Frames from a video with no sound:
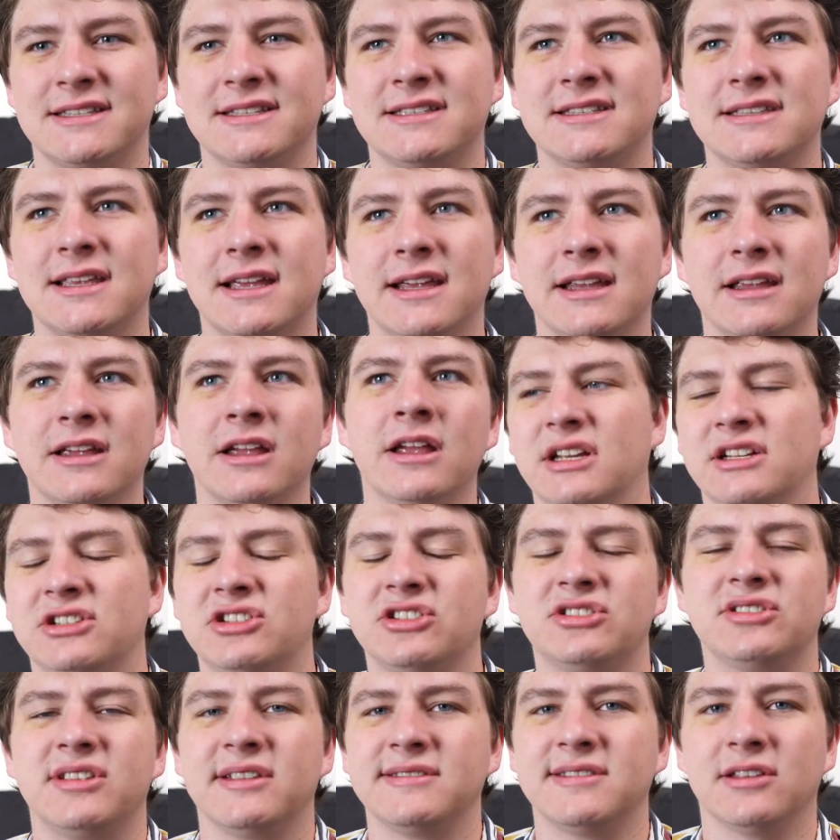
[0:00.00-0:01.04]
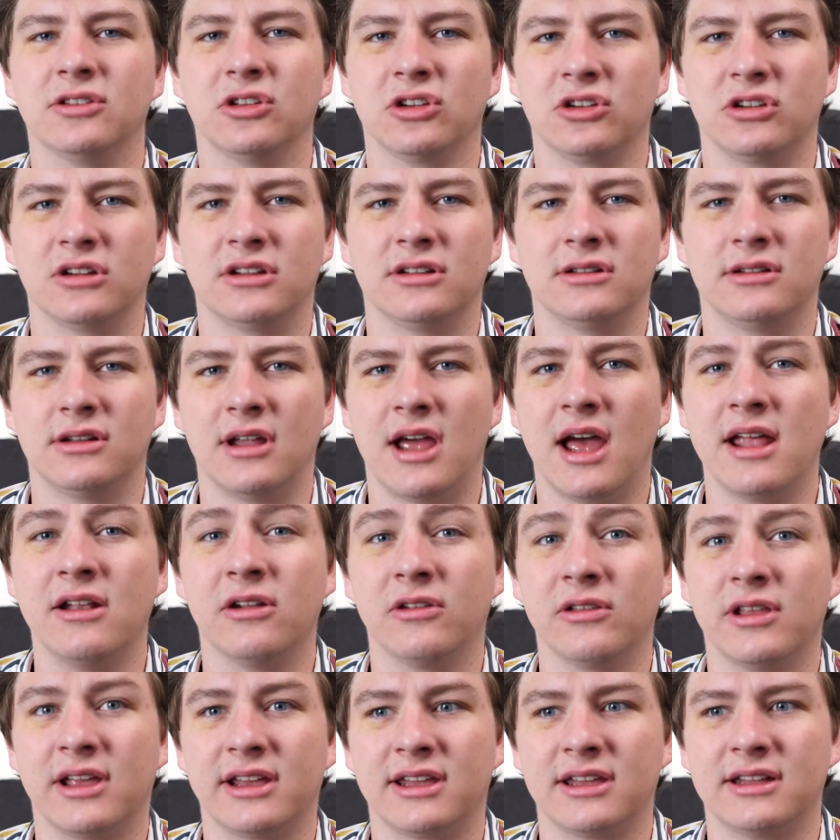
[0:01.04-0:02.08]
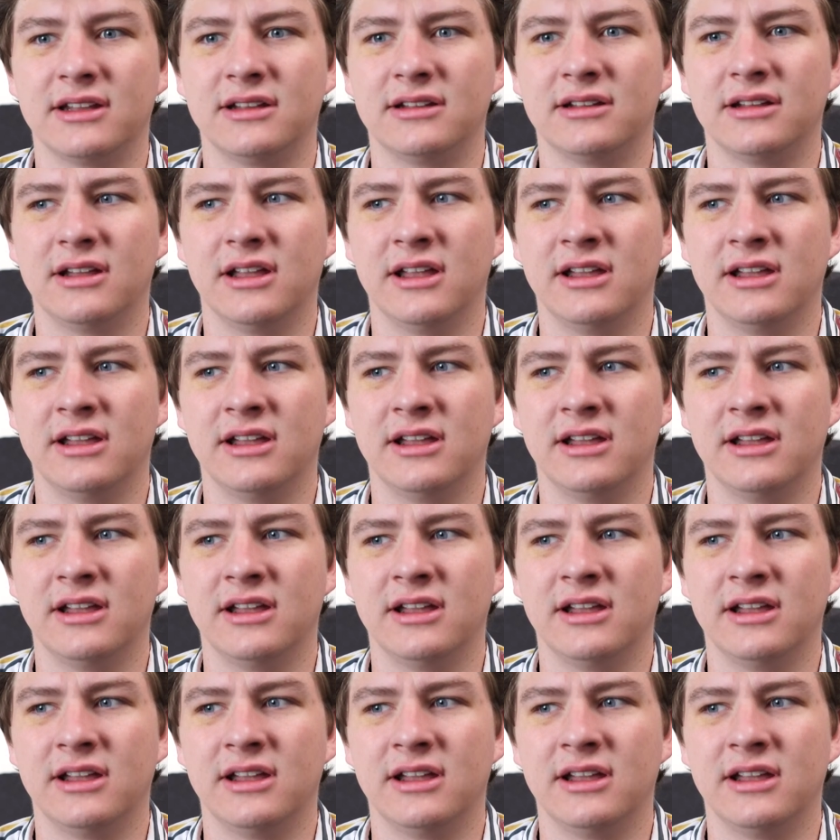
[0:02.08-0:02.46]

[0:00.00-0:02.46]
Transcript: It's like, it just doesn't look good. I don't like it.